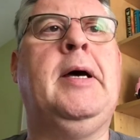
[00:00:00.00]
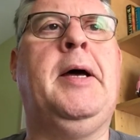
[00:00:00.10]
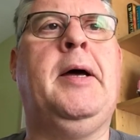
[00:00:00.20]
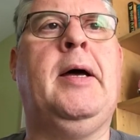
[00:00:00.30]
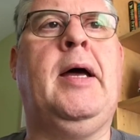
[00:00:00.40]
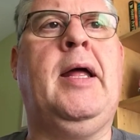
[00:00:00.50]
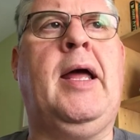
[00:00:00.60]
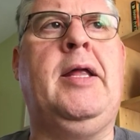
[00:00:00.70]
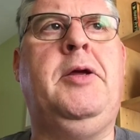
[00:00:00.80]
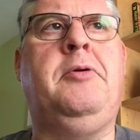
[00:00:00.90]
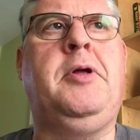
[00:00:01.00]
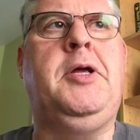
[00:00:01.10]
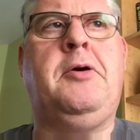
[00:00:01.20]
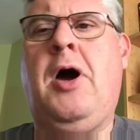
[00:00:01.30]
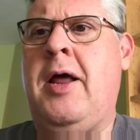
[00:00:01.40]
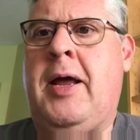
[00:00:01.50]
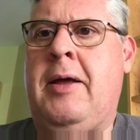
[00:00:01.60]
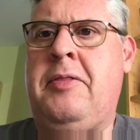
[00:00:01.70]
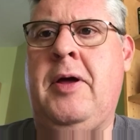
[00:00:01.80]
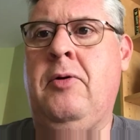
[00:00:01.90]
Uh, and you, you kind of
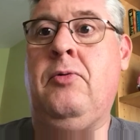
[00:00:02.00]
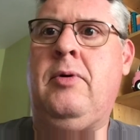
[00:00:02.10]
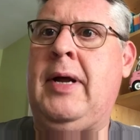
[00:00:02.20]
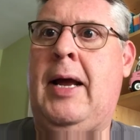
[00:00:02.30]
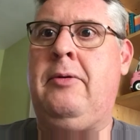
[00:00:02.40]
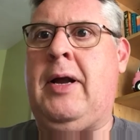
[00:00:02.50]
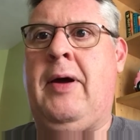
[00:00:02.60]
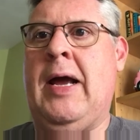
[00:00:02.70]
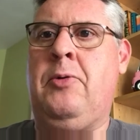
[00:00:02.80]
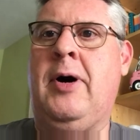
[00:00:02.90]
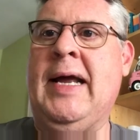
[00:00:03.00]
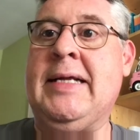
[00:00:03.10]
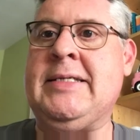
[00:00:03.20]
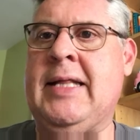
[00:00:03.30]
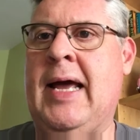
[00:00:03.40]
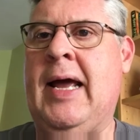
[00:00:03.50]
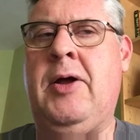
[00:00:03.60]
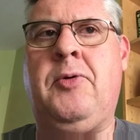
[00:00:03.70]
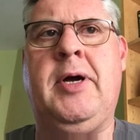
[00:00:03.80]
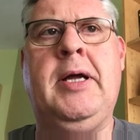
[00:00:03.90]
think, oh, how, now how do I answer that?
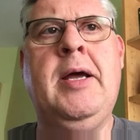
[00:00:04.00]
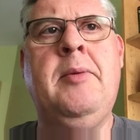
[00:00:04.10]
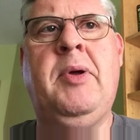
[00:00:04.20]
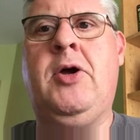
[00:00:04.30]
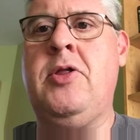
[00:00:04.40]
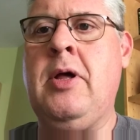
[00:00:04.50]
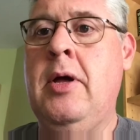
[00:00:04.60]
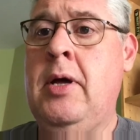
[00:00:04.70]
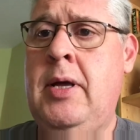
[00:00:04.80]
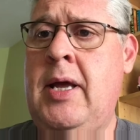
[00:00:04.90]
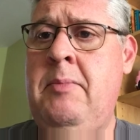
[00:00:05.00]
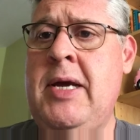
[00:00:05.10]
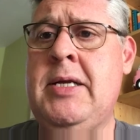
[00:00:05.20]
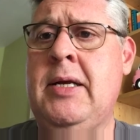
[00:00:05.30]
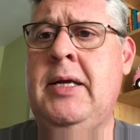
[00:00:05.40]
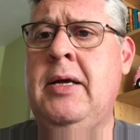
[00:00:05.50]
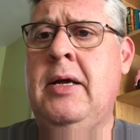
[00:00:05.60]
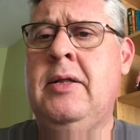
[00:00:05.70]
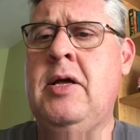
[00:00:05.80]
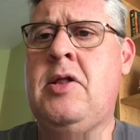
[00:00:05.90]
How do I, because immediately
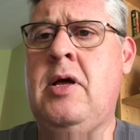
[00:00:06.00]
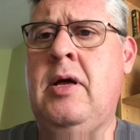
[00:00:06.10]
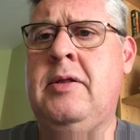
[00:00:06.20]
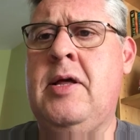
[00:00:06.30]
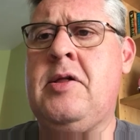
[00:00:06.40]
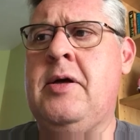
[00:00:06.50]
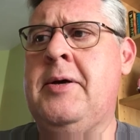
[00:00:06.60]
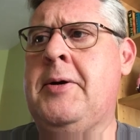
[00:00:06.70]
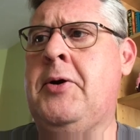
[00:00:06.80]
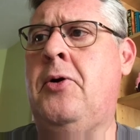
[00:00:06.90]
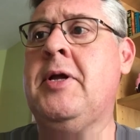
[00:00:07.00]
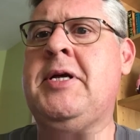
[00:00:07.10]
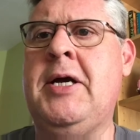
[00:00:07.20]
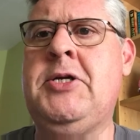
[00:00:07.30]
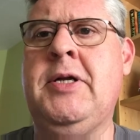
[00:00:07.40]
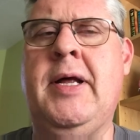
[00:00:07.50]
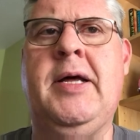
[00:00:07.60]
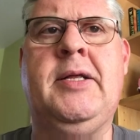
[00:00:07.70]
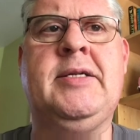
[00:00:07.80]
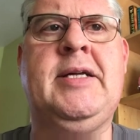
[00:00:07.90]
there's a, there's a connotation
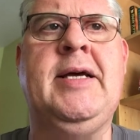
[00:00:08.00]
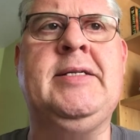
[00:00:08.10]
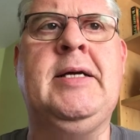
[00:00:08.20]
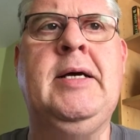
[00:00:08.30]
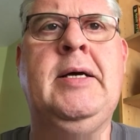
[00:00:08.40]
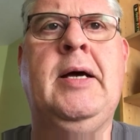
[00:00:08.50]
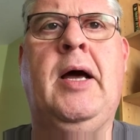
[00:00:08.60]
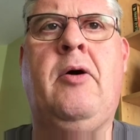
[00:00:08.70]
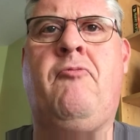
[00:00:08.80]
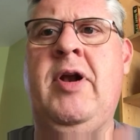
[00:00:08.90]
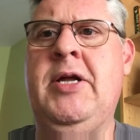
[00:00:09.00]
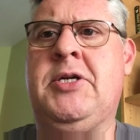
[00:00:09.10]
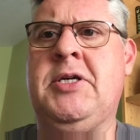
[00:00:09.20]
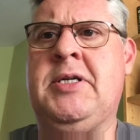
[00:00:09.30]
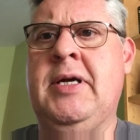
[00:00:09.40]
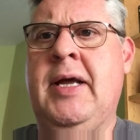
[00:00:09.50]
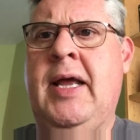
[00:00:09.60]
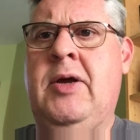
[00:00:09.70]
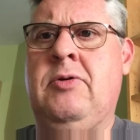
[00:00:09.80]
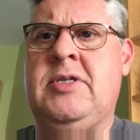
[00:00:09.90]
there that says uh, religious
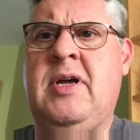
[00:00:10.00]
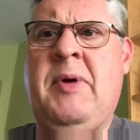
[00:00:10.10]
equals